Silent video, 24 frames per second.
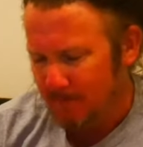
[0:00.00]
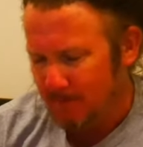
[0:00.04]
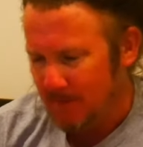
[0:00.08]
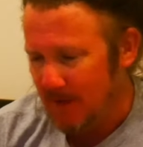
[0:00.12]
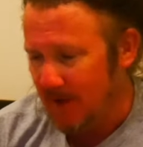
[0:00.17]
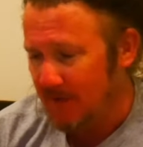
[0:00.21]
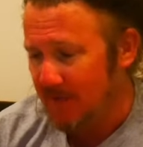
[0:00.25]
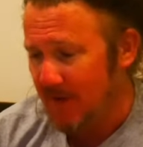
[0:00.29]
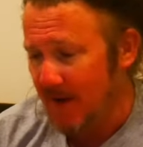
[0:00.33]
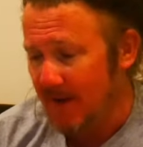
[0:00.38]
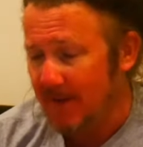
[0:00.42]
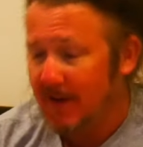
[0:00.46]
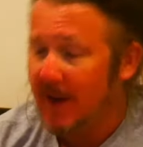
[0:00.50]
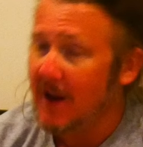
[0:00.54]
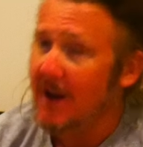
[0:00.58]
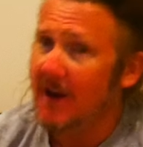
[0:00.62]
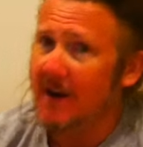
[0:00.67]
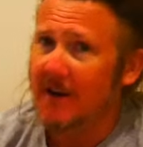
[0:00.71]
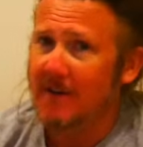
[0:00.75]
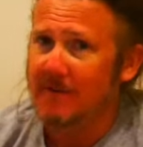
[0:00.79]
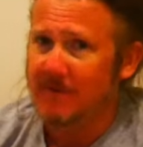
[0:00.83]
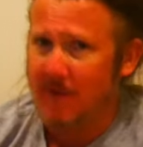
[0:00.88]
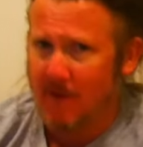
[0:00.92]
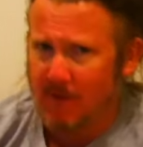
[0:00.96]
They found
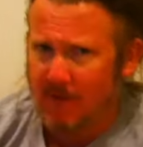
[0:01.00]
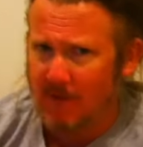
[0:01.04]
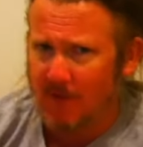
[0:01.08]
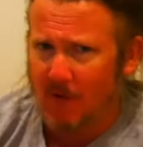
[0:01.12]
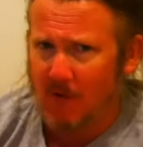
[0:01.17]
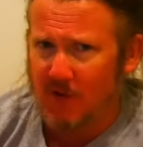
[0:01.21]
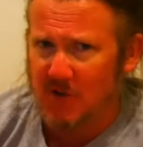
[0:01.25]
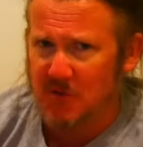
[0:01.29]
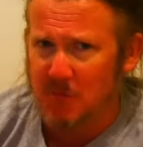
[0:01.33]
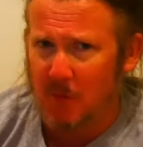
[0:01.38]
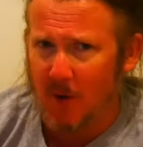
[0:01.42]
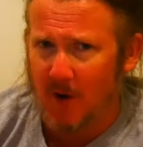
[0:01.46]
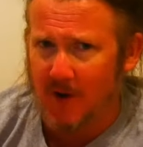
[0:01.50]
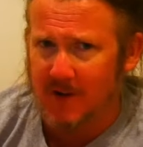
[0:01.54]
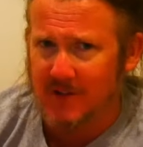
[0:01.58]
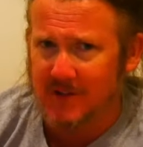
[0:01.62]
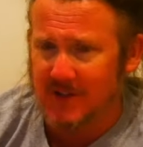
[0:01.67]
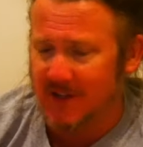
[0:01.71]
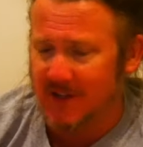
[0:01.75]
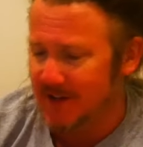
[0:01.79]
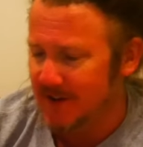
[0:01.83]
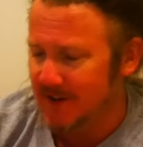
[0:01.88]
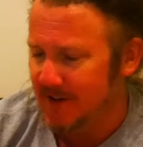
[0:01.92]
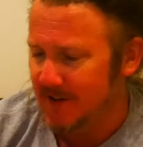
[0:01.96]
it very
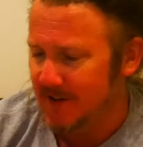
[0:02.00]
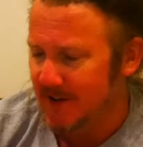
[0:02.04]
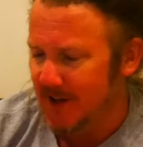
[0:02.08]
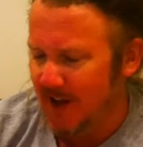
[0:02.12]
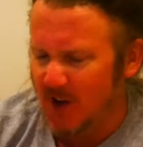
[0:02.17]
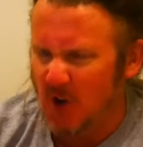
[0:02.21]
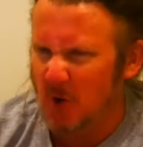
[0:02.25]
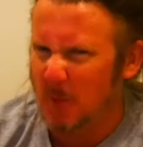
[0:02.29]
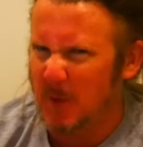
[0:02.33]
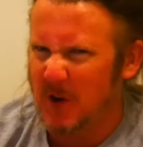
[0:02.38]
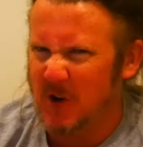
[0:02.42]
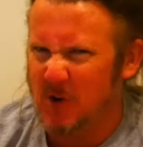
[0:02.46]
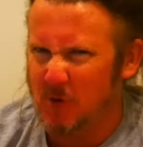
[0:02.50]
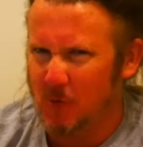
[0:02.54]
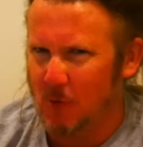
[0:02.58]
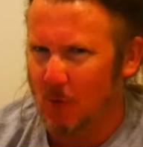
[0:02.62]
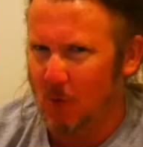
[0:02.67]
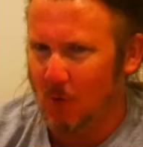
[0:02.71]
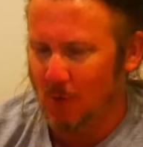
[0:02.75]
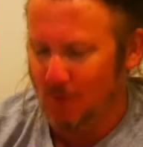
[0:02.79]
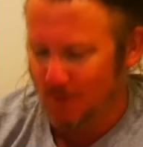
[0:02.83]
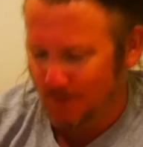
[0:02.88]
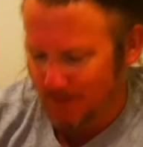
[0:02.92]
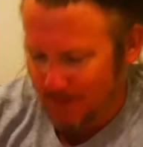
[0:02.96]
spicy, a little bit
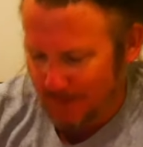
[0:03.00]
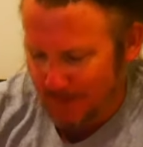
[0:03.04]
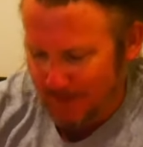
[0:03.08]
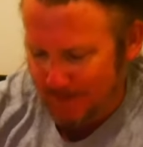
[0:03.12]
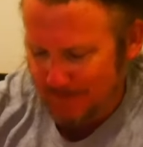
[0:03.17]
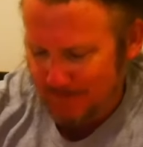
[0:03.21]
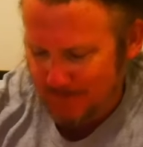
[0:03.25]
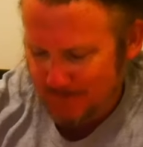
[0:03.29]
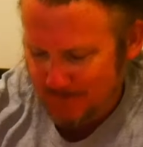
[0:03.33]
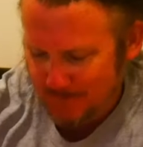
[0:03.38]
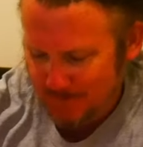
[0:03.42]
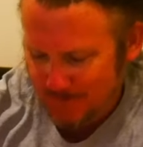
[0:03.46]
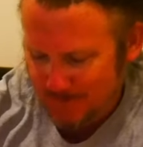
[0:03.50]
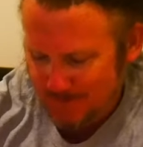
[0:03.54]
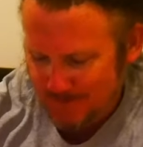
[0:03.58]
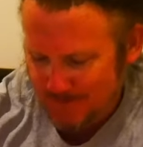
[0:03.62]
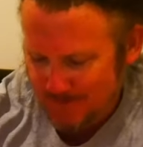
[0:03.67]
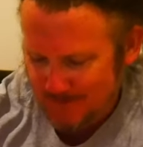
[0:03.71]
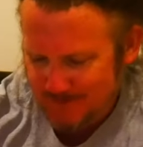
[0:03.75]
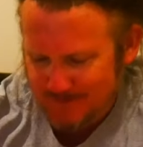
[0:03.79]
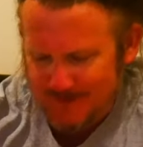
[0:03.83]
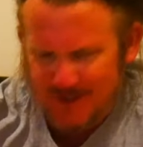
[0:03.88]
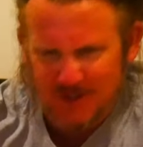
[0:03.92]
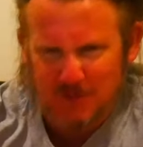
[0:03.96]
cruel.
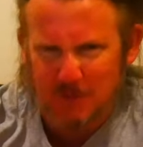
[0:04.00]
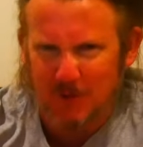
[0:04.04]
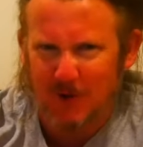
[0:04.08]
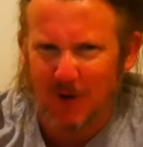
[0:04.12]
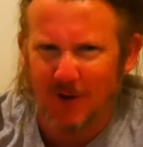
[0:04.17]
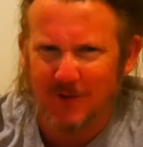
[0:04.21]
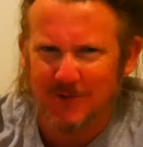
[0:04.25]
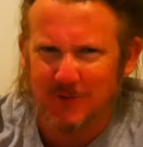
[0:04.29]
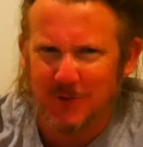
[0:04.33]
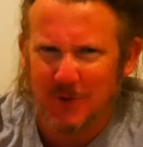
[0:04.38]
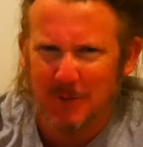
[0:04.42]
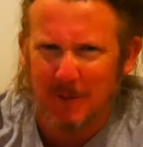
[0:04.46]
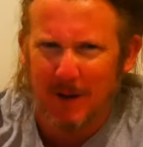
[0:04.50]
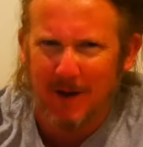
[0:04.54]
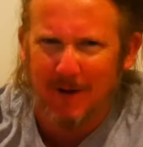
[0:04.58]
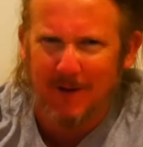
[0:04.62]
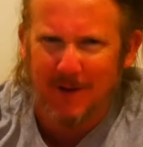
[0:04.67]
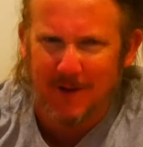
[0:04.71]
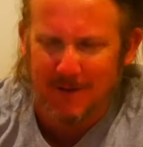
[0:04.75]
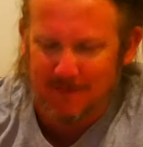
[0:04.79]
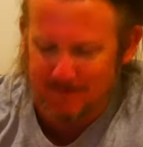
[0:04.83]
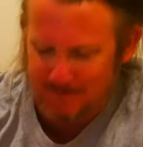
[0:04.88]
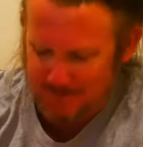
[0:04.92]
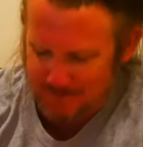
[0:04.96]
That's what life's all about,
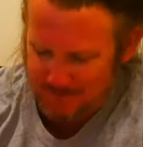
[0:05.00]
isn't it?